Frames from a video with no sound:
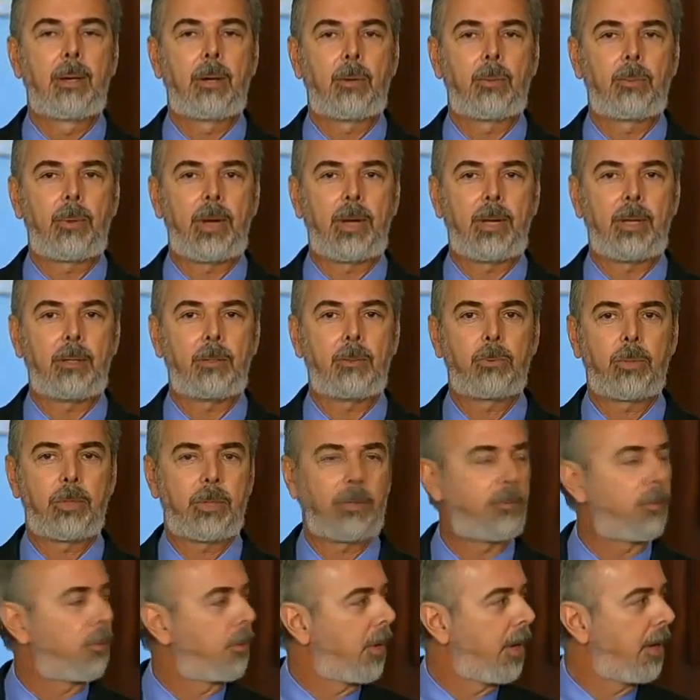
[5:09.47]
Already
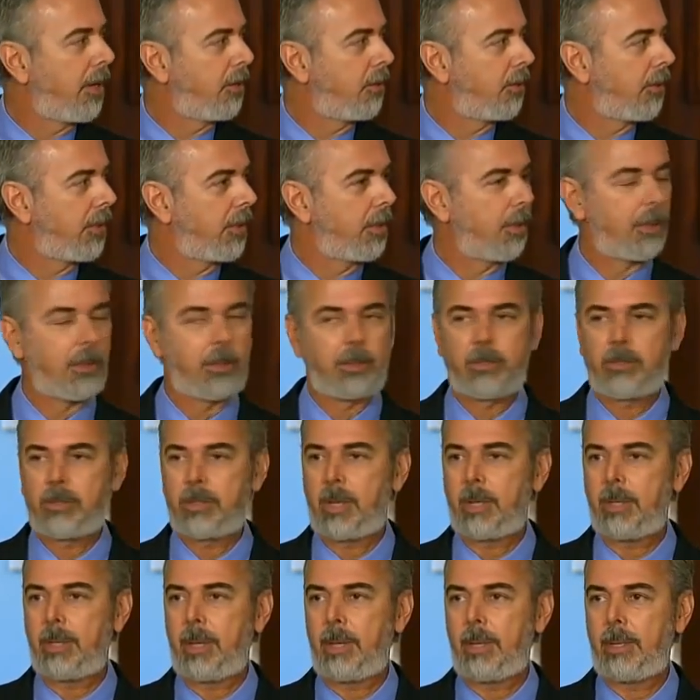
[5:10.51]
2,400 are
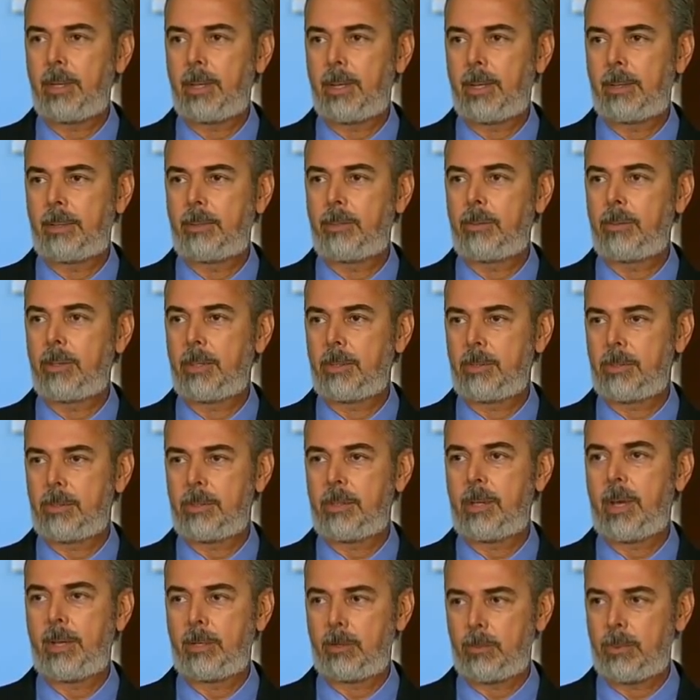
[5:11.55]
studying under the
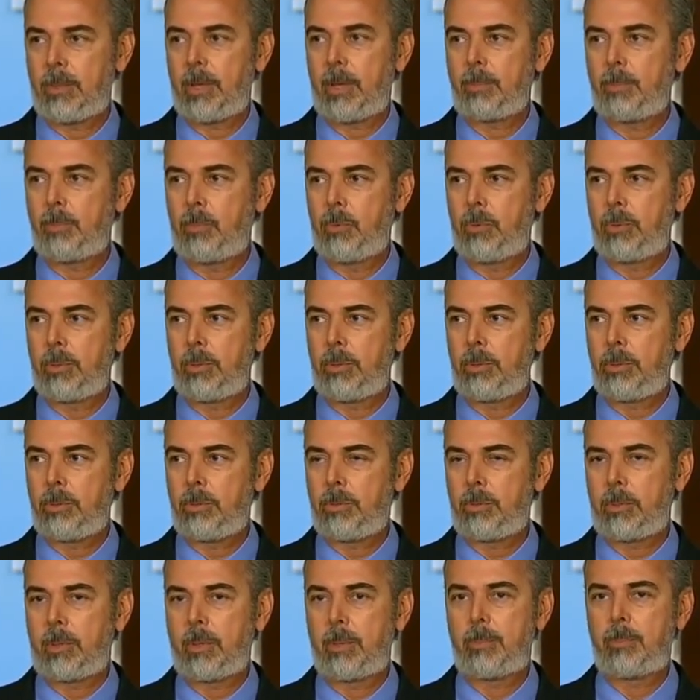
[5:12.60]
Science Without
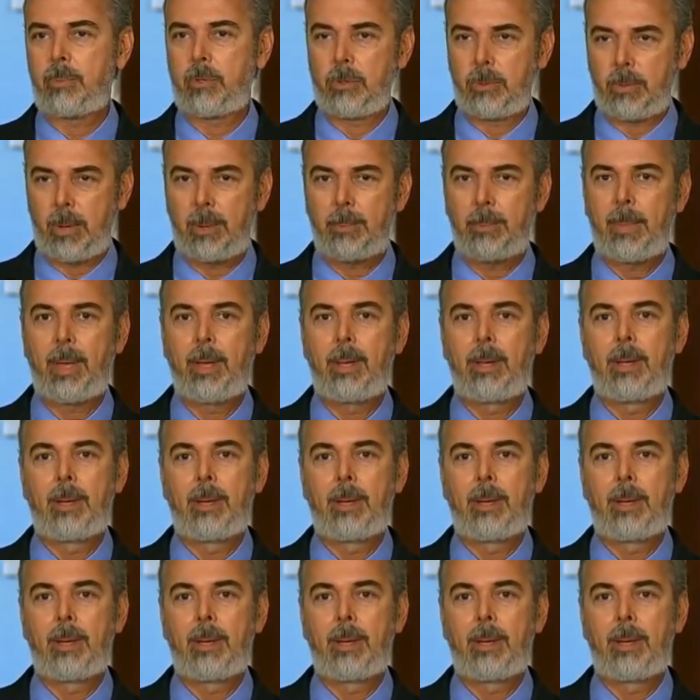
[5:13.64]
Borders program.